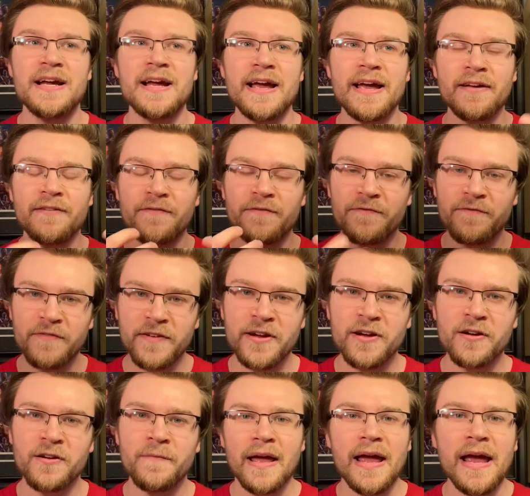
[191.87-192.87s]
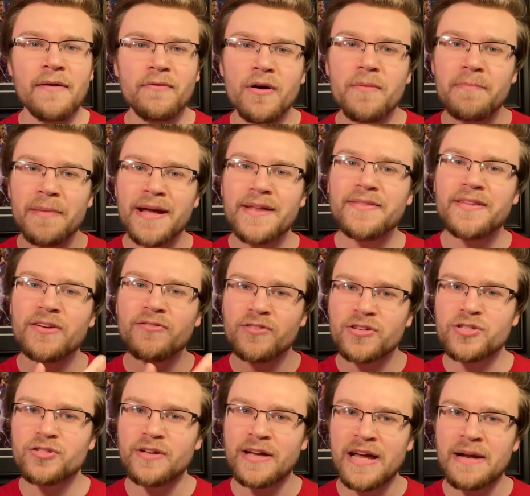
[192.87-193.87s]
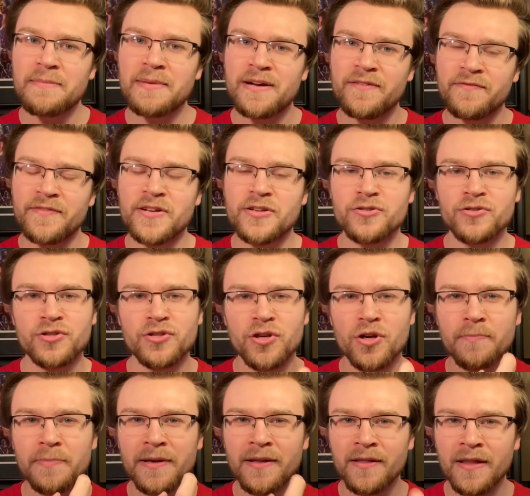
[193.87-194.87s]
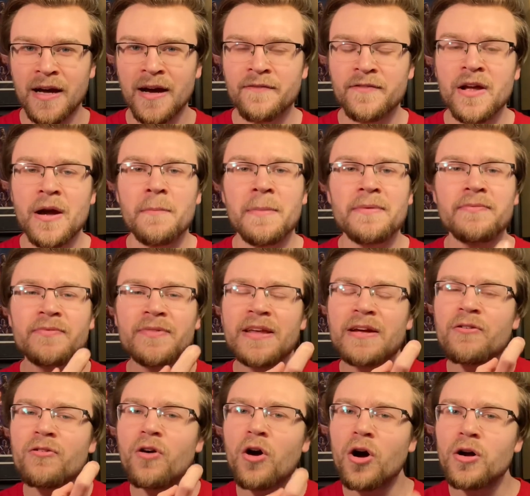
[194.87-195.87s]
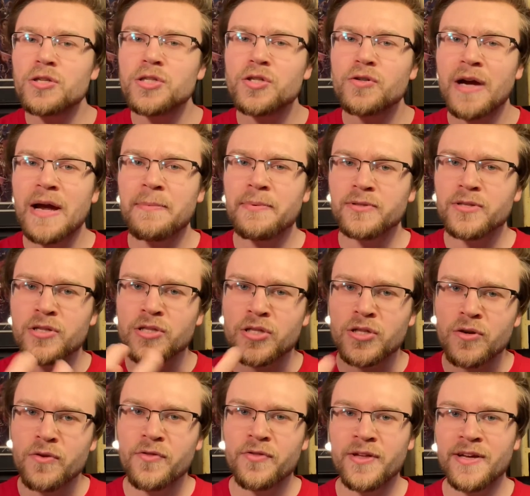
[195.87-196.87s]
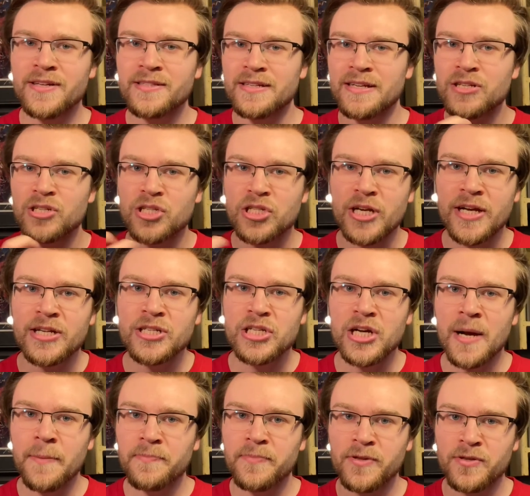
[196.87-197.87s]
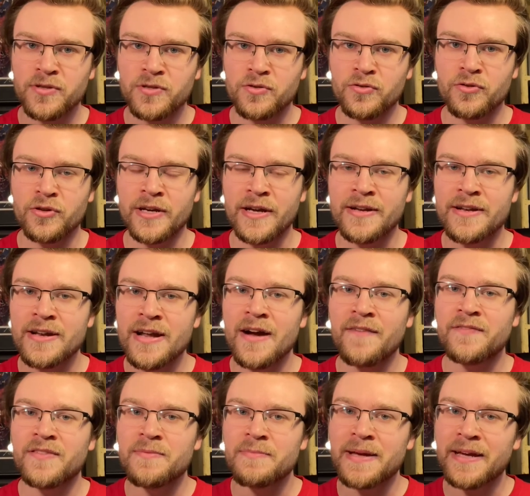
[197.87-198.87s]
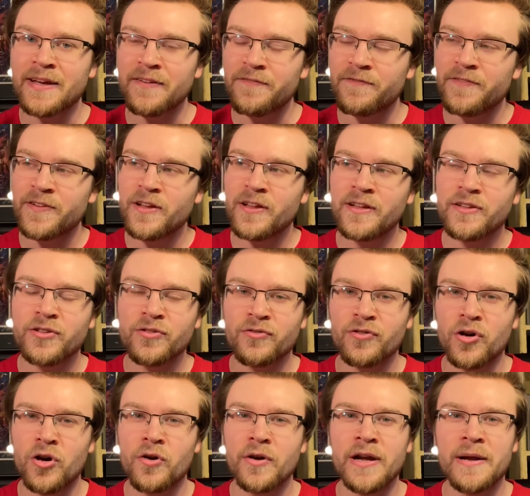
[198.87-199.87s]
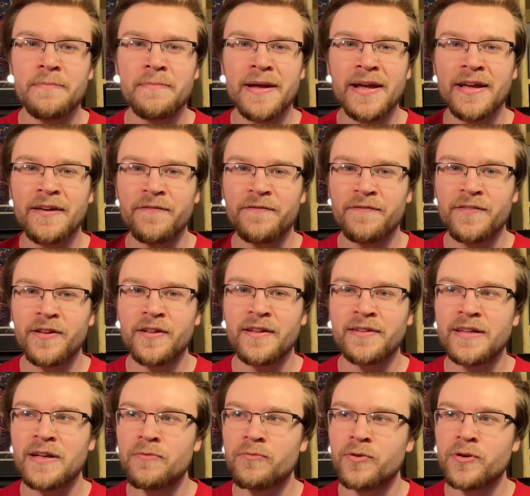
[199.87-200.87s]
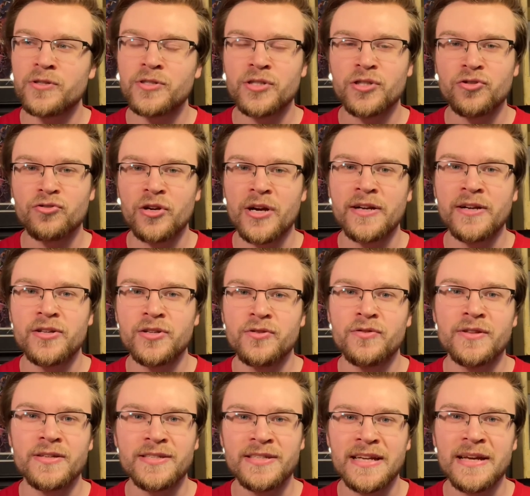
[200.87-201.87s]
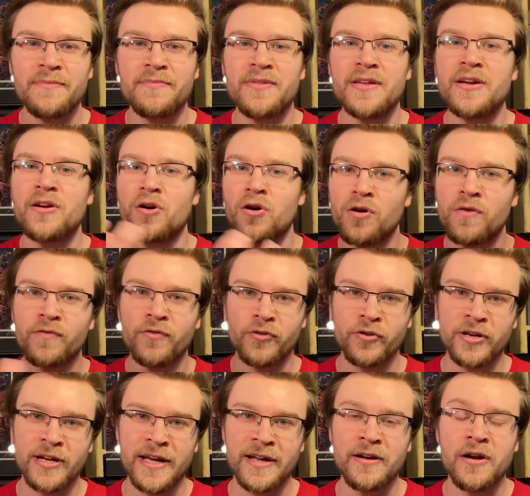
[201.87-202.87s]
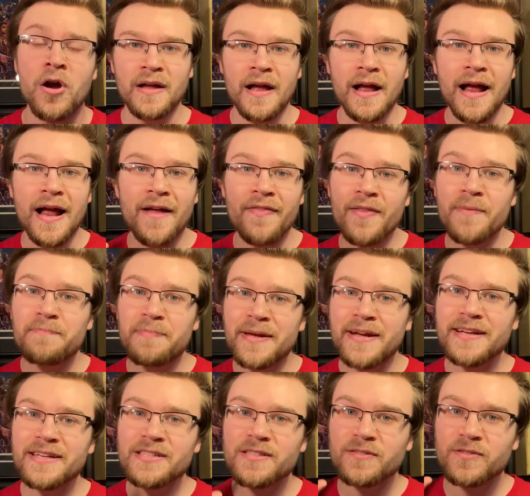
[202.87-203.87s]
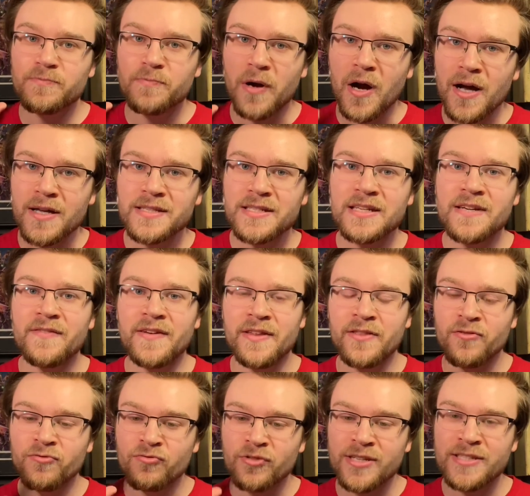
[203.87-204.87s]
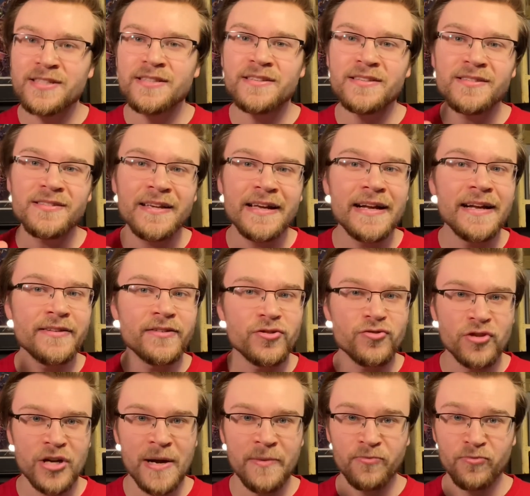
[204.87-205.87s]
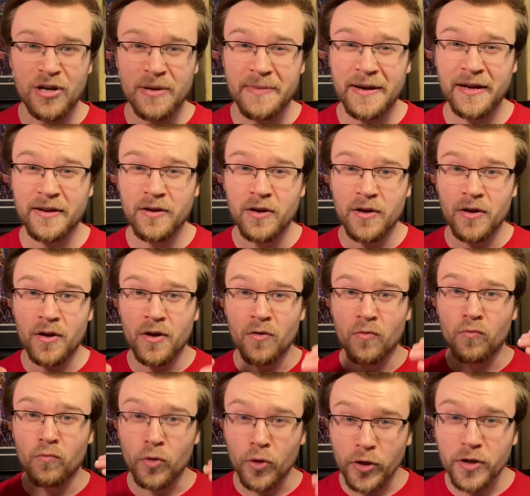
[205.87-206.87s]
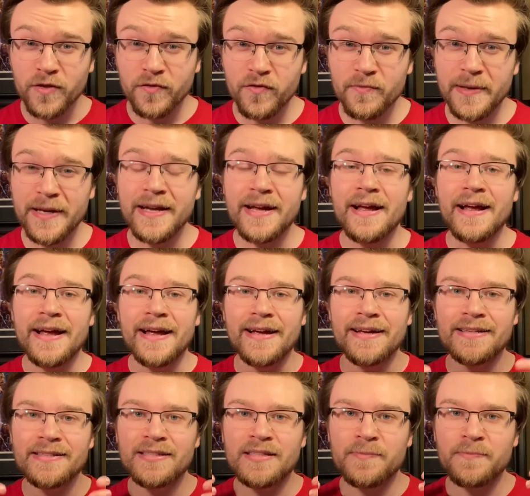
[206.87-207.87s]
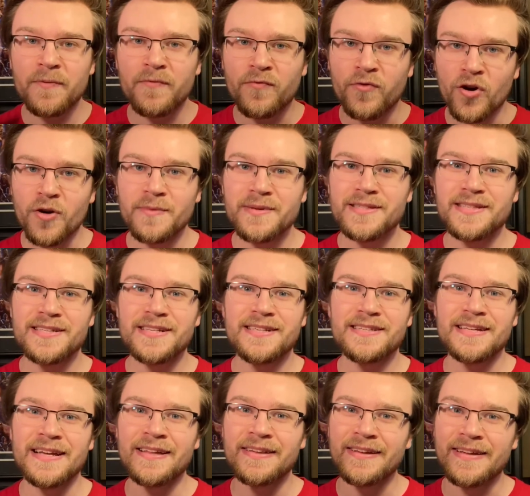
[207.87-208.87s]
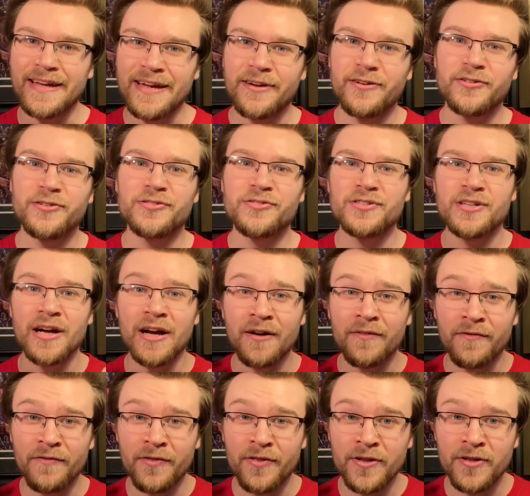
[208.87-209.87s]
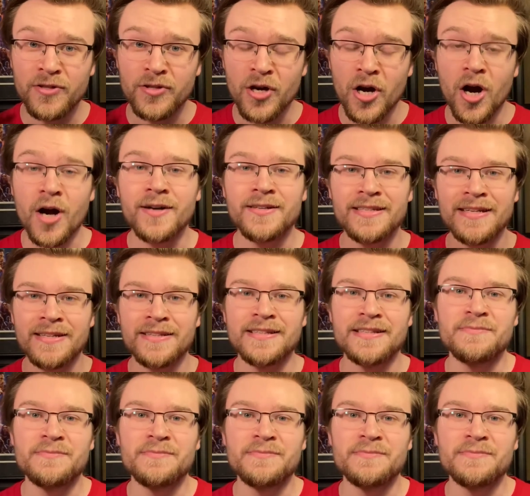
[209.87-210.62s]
and feel and what made the original animated feature so beloved, but they were also able to do things and change up the story enough to make it feel like their own and make it feel like they weren't just trying to do the same thing over again. And the biggest positive and the reason this Lady and the Tramp remake worked for me is the performances and the characters of the dogs in this